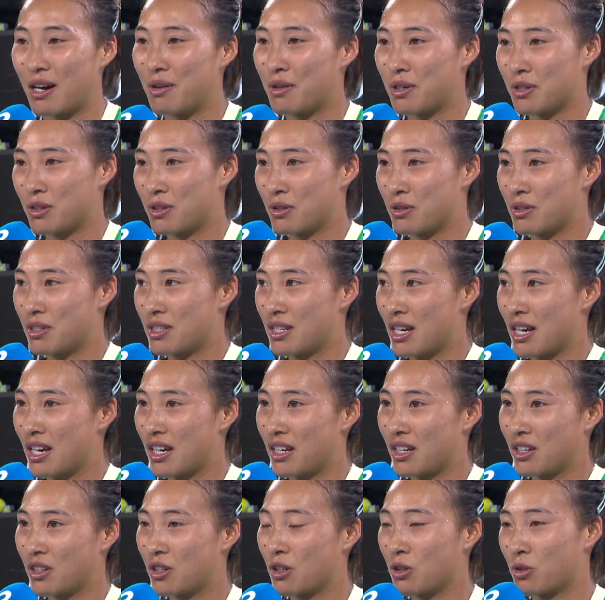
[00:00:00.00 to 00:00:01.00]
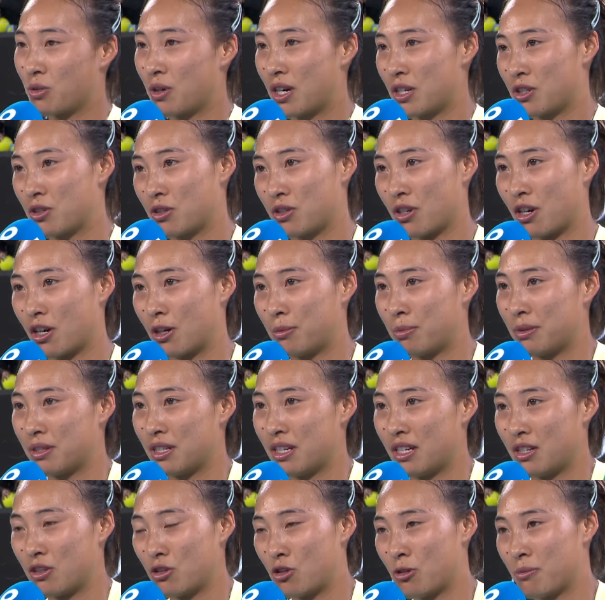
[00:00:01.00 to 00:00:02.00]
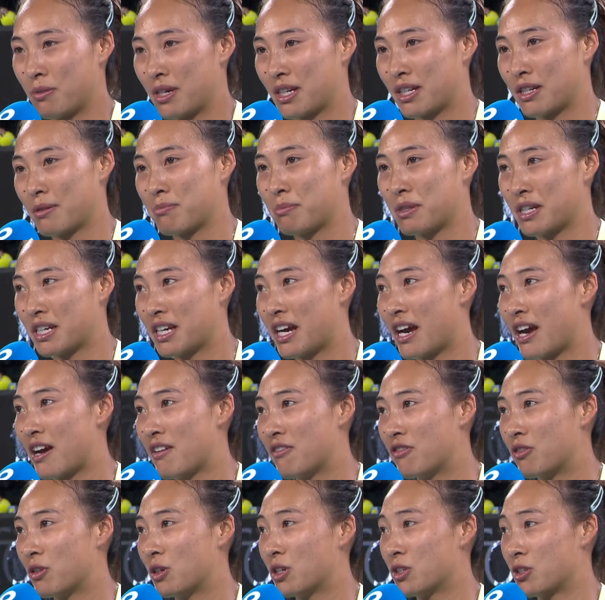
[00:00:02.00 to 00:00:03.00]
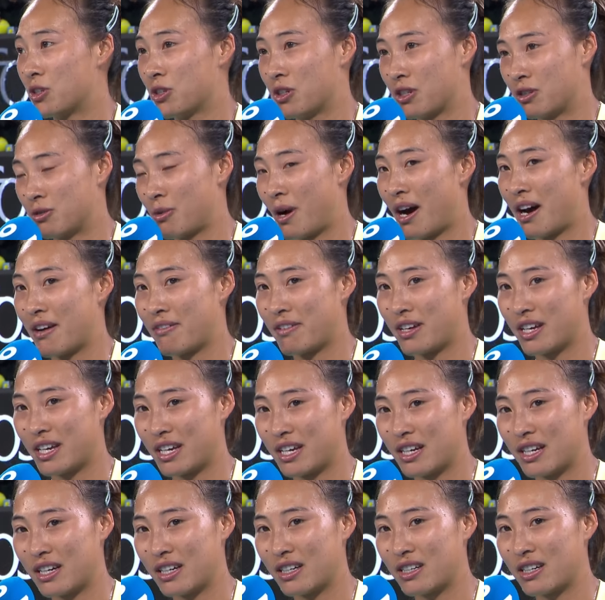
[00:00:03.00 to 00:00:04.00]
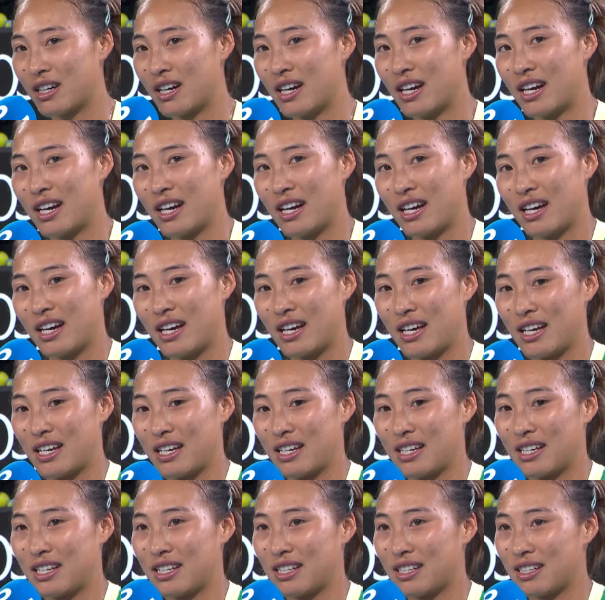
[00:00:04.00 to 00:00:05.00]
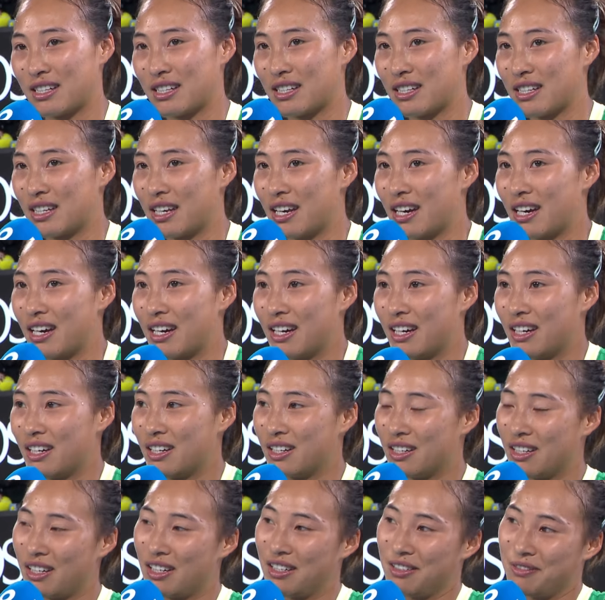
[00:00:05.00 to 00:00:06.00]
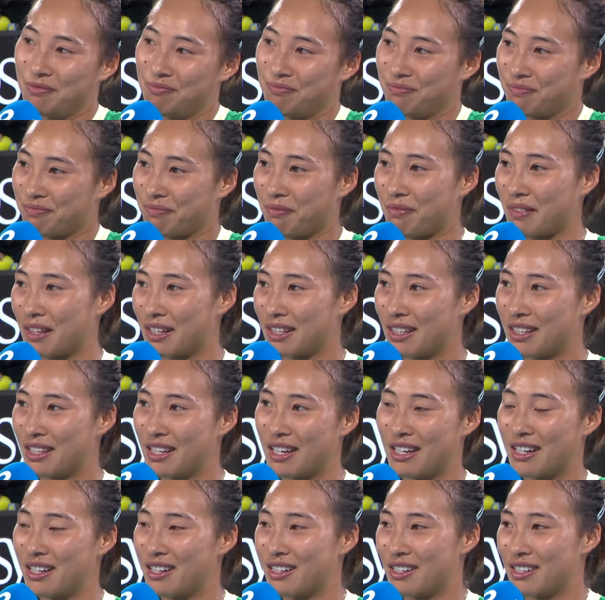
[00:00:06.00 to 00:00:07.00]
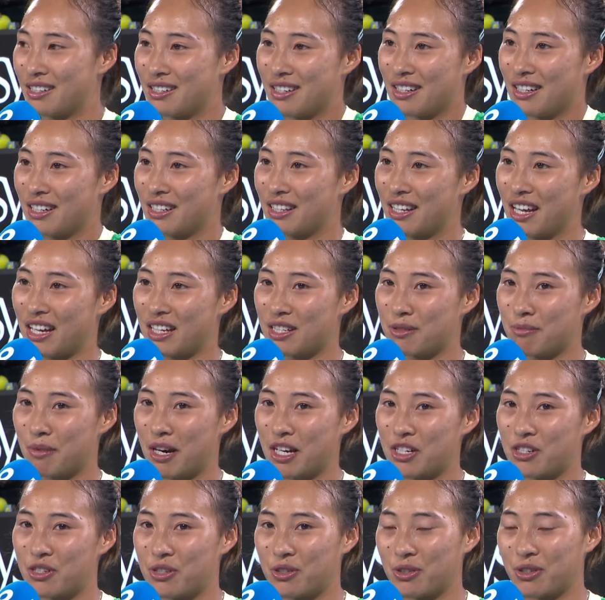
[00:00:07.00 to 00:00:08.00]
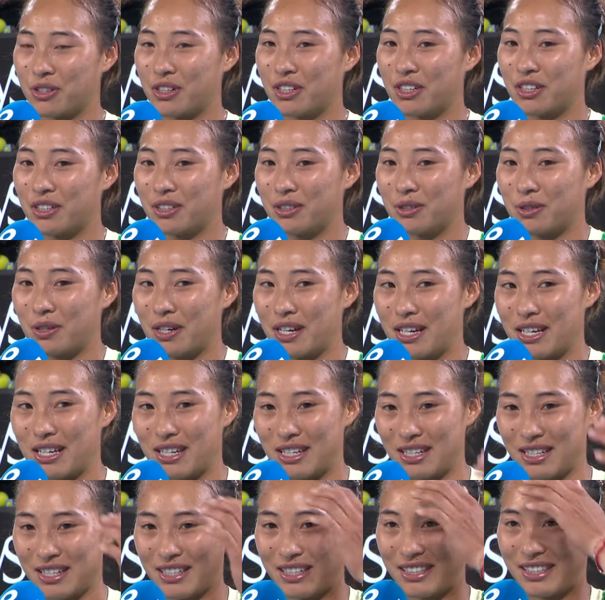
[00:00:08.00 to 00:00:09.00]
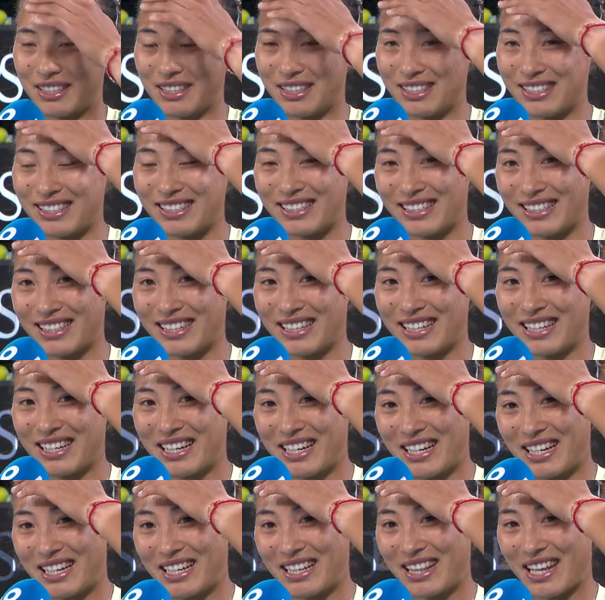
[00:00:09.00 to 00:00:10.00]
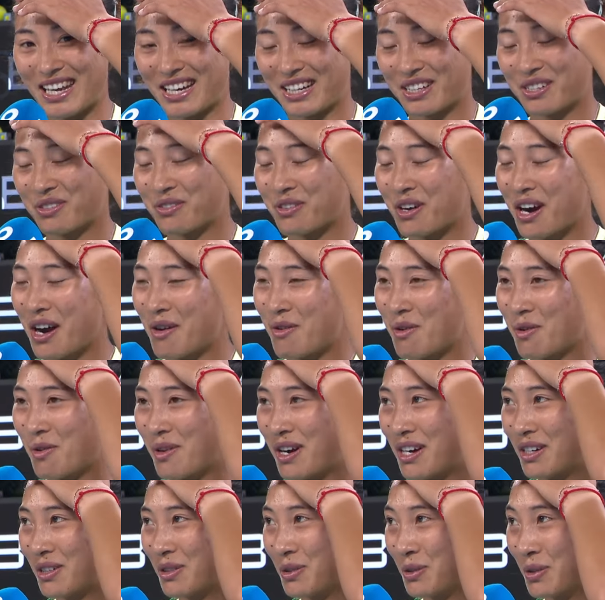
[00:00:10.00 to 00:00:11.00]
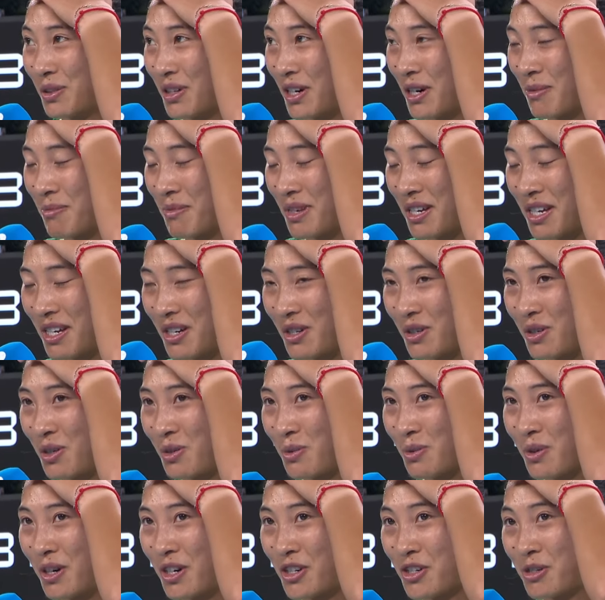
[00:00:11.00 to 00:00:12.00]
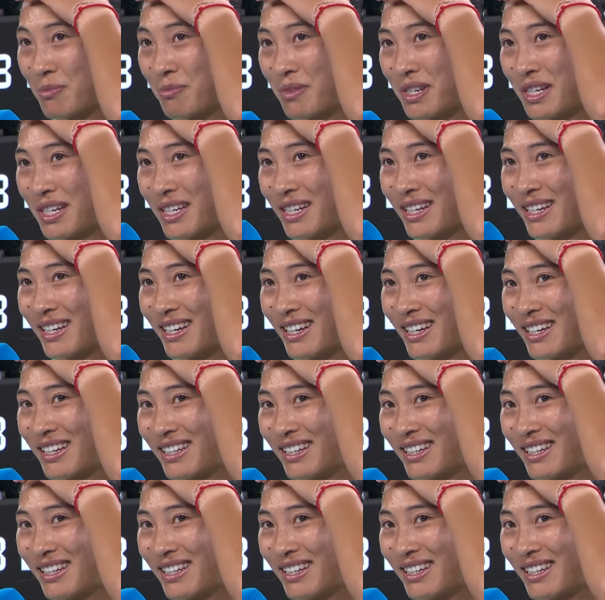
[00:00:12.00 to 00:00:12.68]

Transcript: I want to say congrats to the opponent to make a big effort to arrive here. And yeah, um, there is a next match to go. And thanks for everyone who come here to watch me.